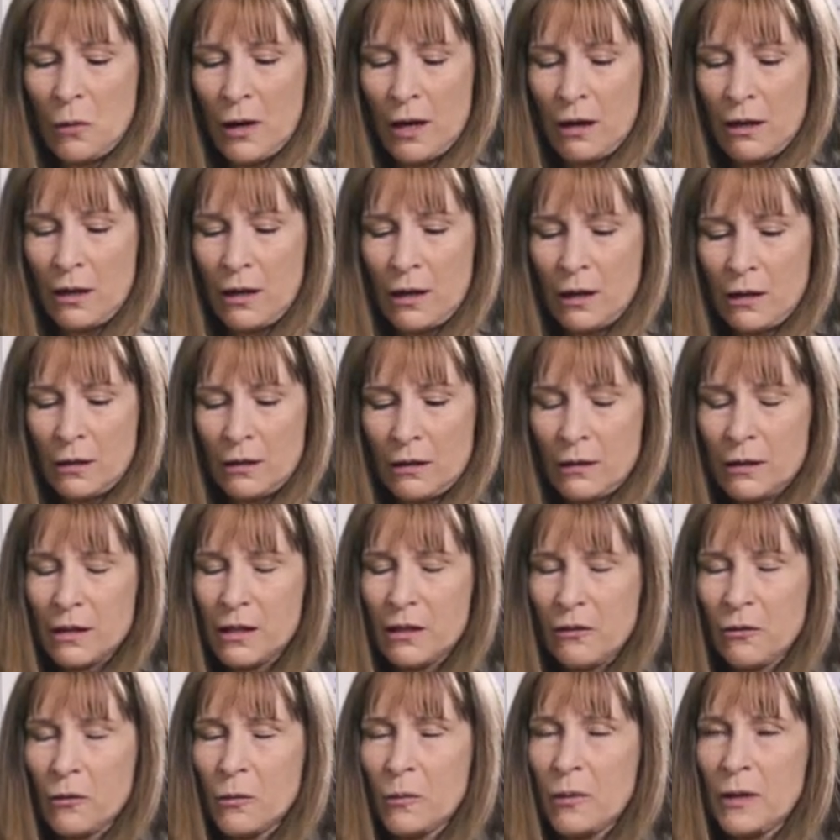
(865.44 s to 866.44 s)
wearing
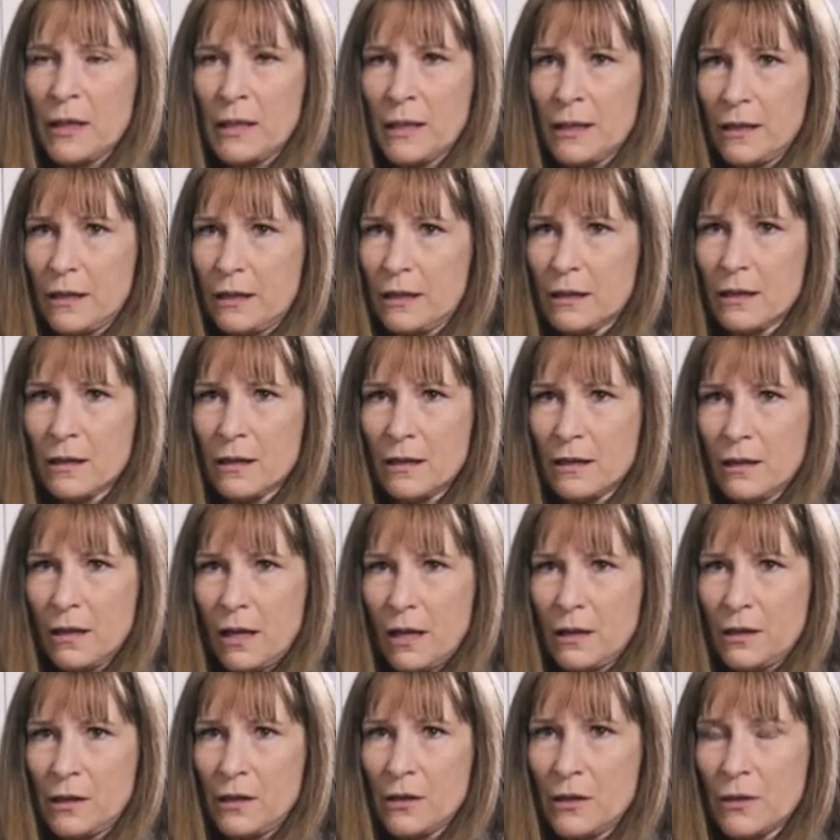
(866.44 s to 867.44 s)
silver bracelets
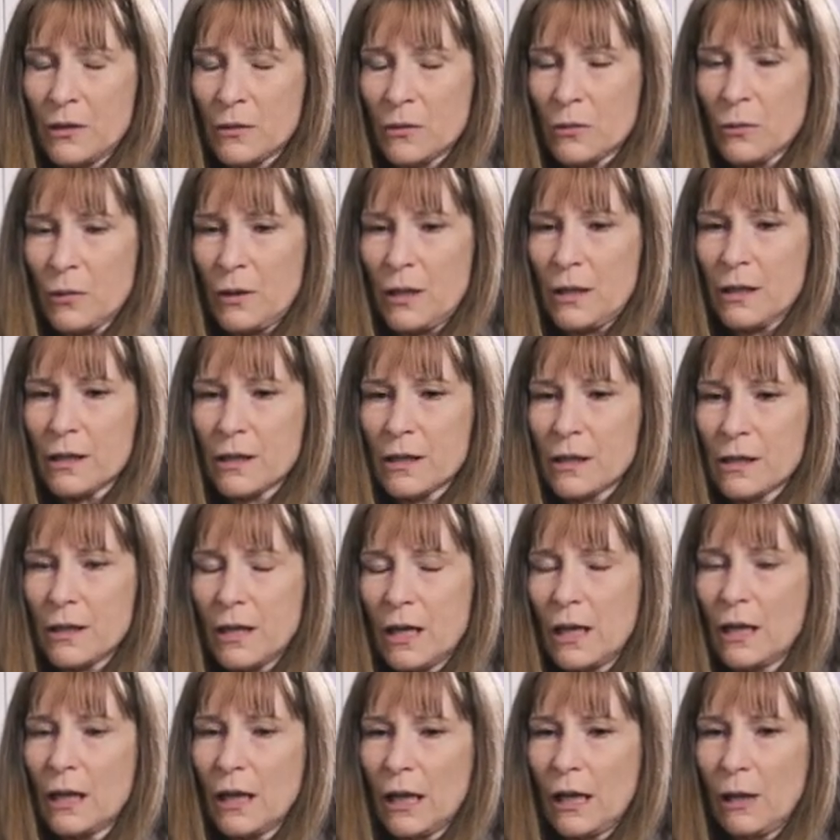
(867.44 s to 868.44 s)
on his wrists
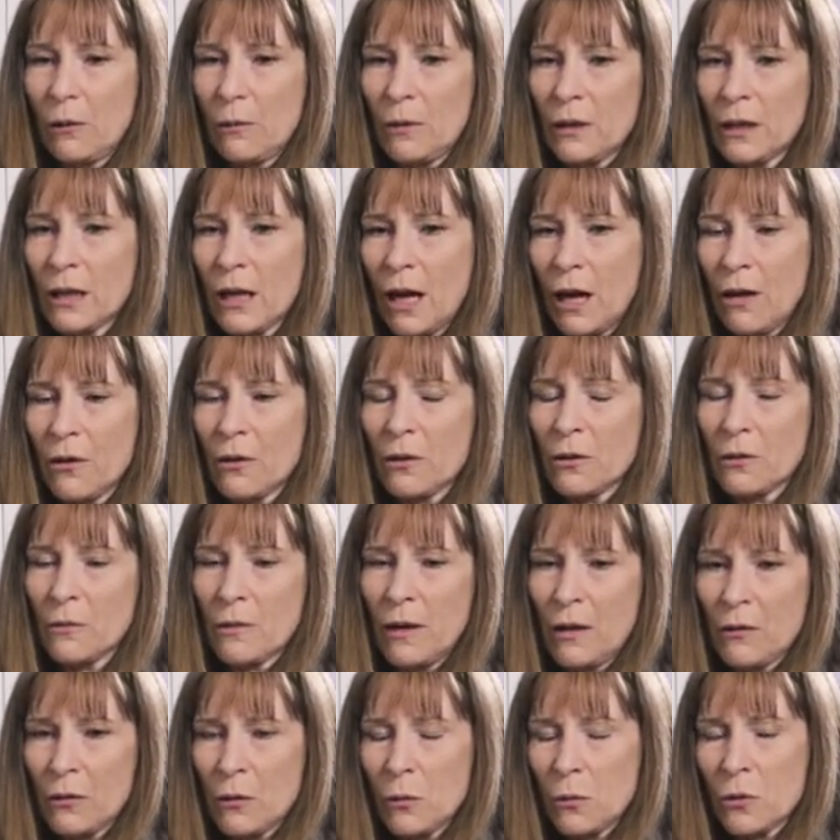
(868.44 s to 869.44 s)
that he would gather
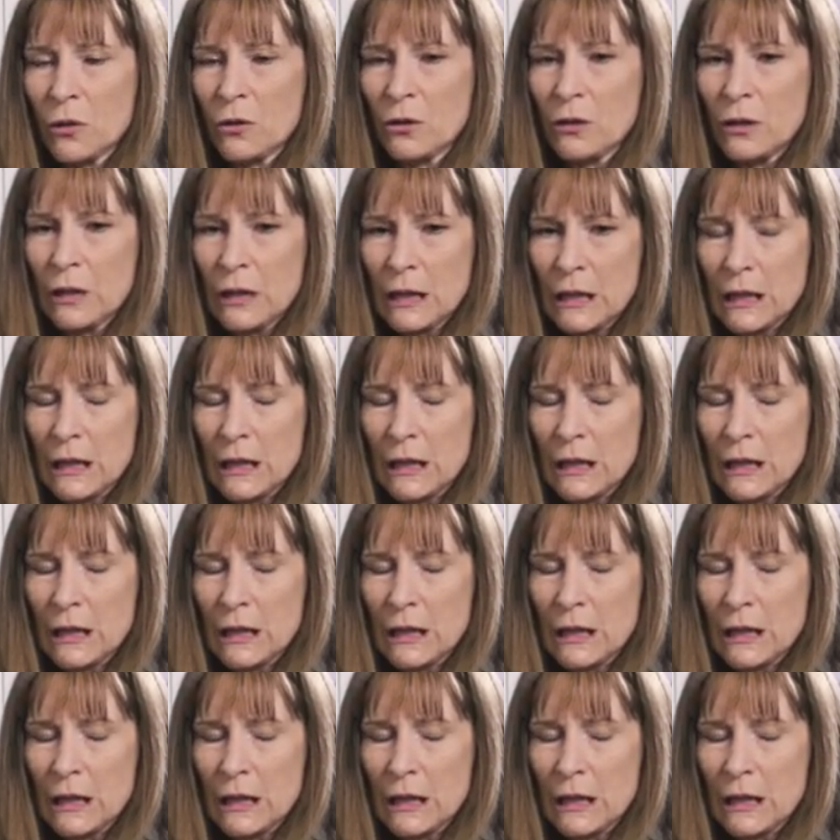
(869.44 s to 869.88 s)
around the world.